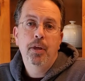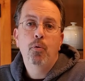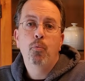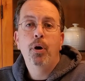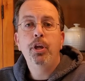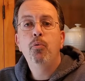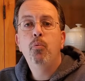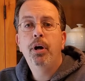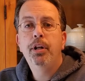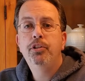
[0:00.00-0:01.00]
What you
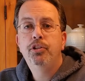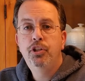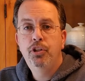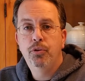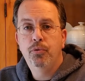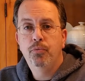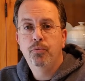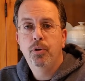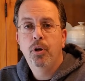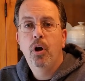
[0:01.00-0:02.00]
want to do
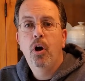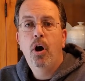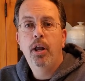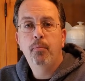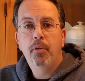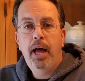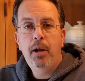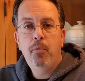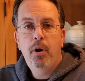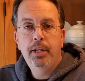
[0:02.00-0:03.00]
on a
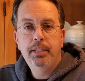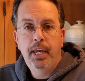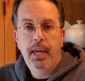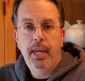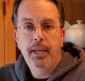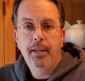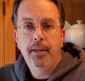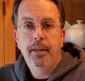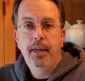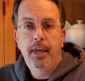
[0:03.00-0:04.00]
black water tank
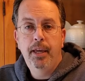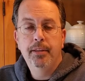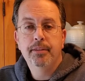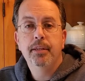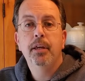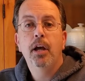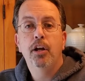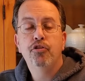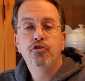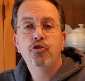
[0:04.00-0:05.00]
is,
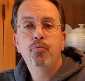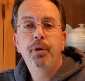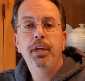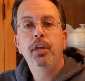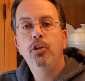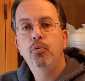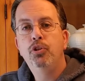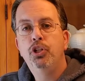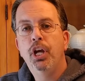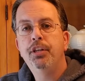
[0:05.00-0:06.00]
assuming you
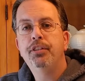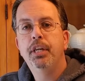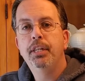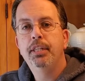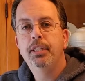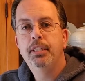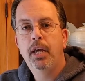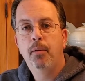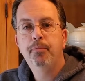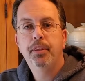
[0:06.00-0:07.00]
just
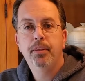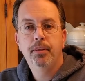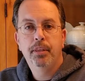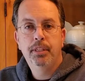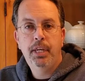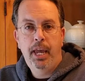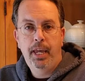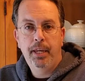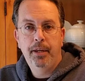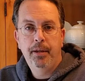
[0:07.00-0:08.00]
dump the
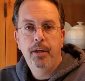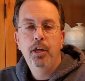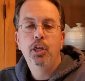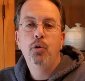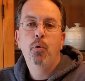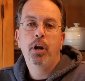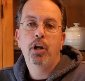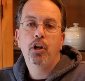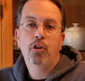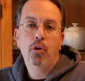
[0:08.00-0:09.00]
tank, you want
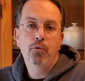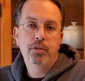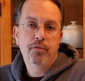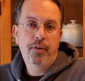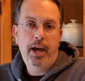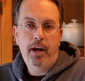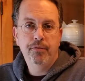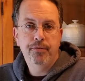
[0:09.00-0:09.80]
to close the valve.